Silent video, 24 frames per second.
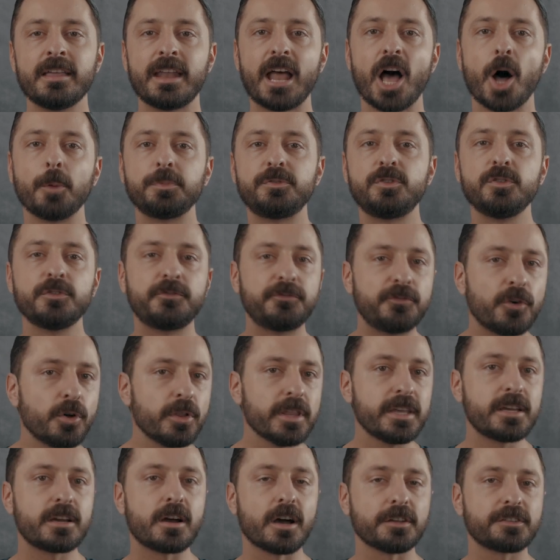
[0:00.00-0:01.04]
that helps you
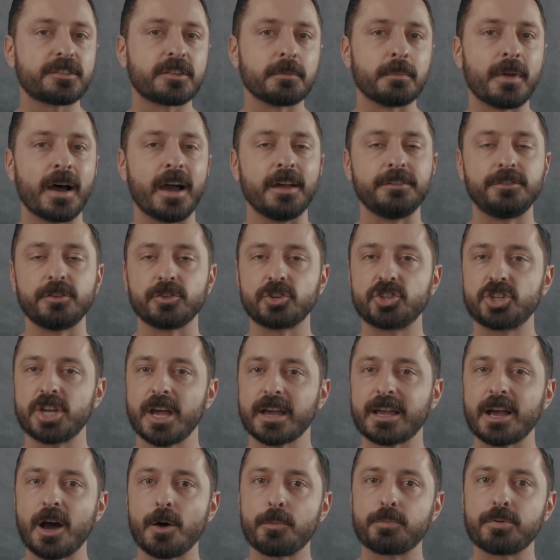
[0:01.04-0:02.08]
fully customize your
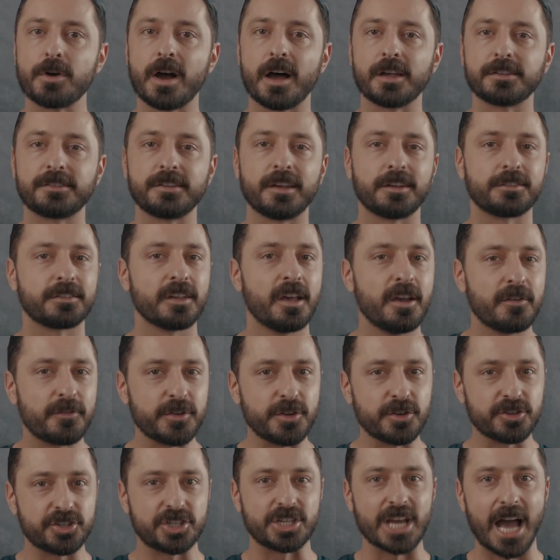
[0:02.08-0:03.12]
checkout process for
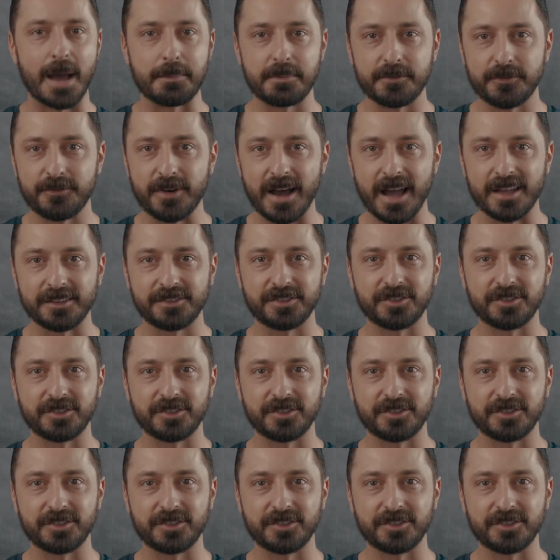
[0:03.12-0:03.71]
your Shopify